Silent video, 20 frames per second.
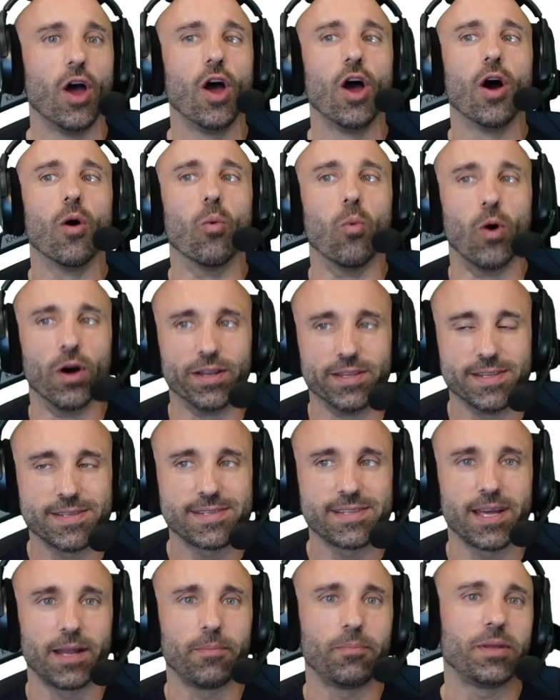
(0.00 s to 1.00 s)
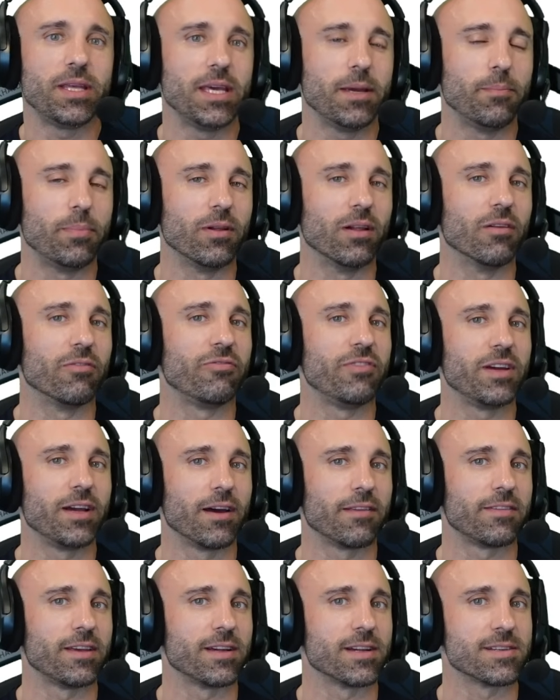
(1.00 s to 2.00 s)
Once that people
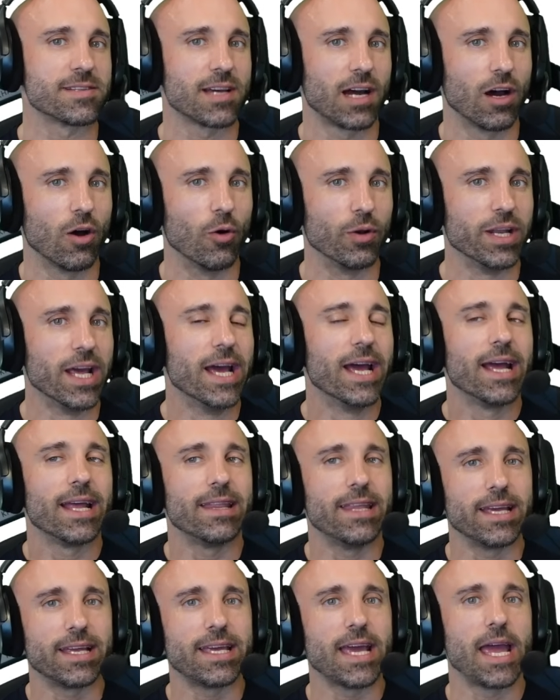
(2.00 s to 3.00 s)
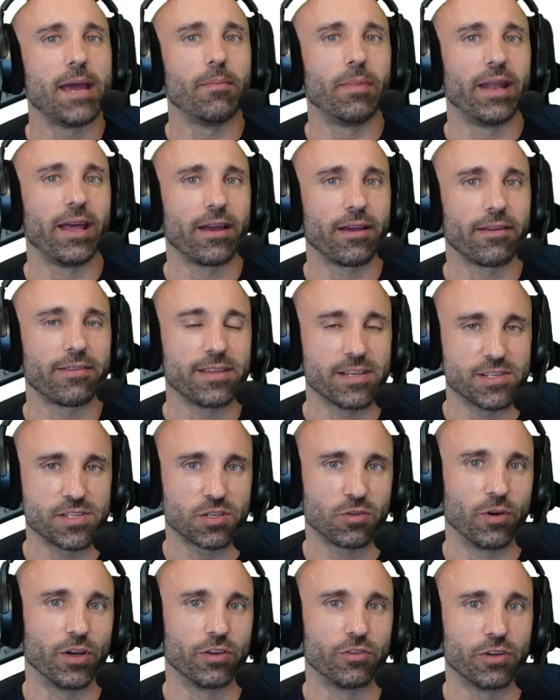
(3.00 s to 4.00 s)
figure things out, the game length is
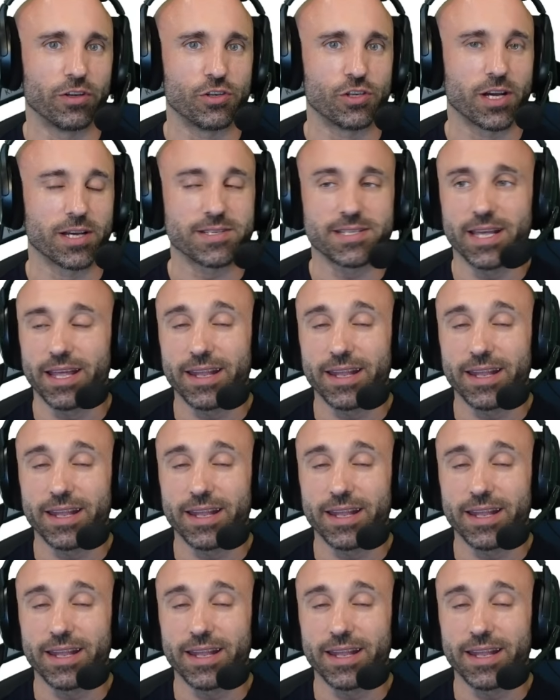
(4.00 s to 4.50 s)
going to adjust.